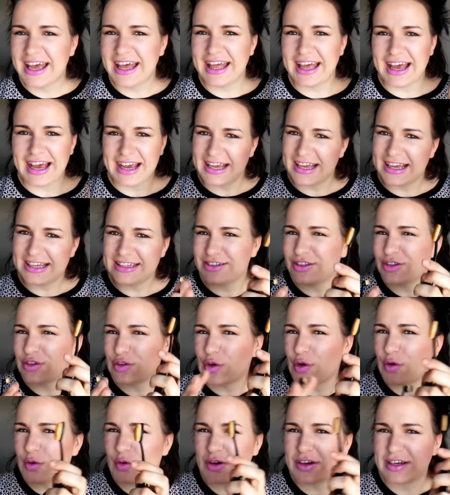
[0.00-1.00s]
I don't
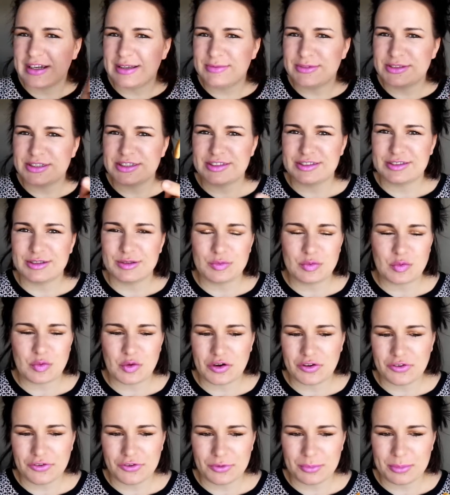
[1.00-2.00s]
know, creams just don't
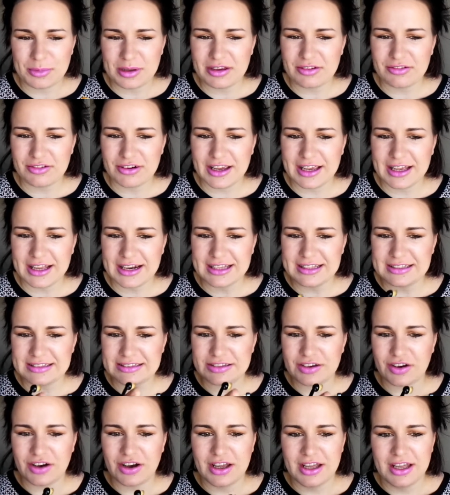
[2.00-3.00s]
work for me really.
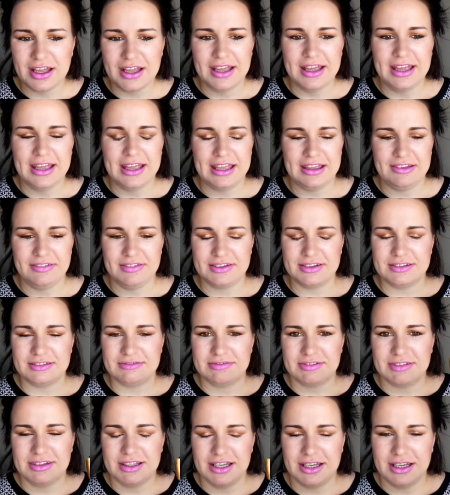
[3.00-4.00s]
So even
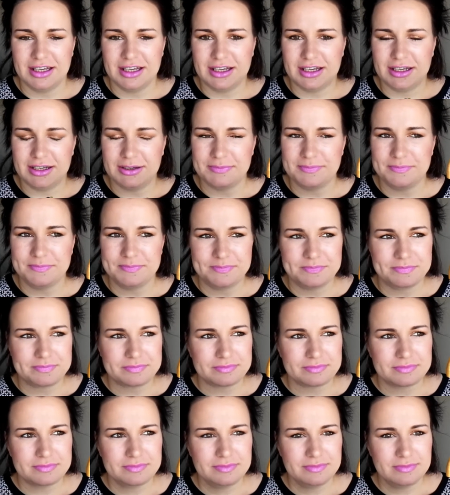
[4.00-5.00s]

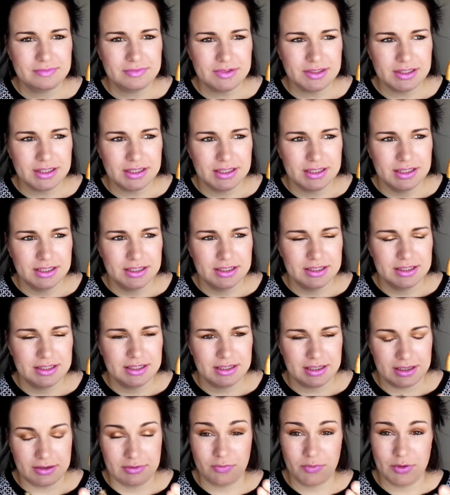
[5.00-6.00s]

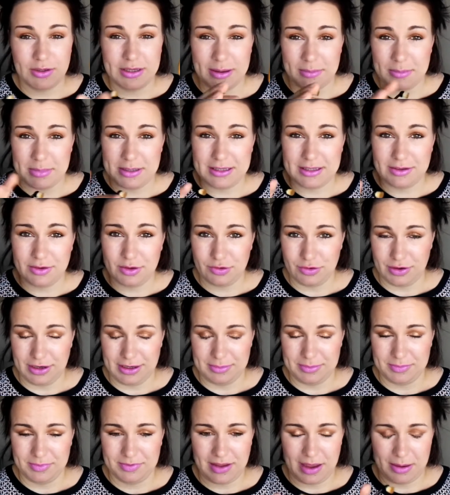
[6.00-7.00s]
when I mean
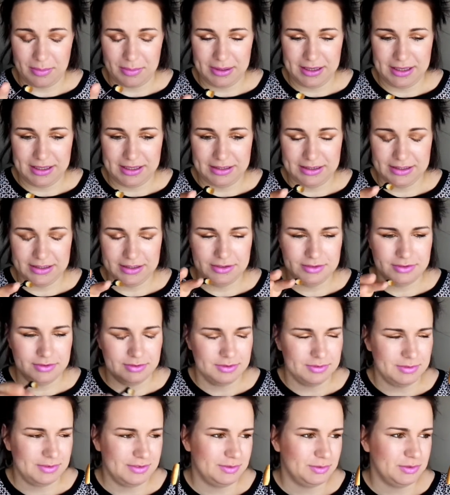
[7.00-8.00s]
creams, I mean,
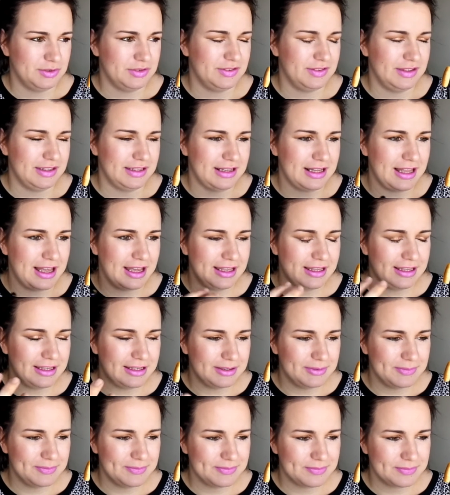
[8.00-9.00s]
what is it like?